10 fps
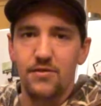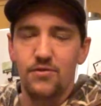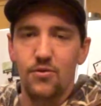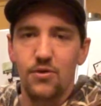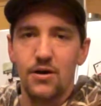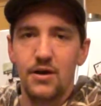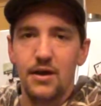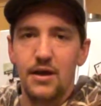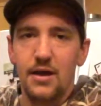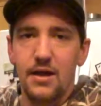the store
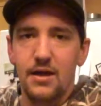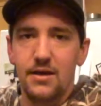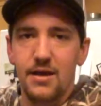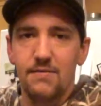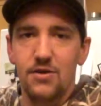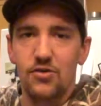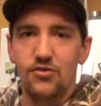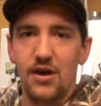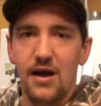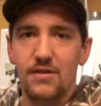and giving it a
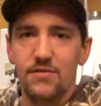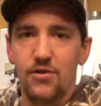shot.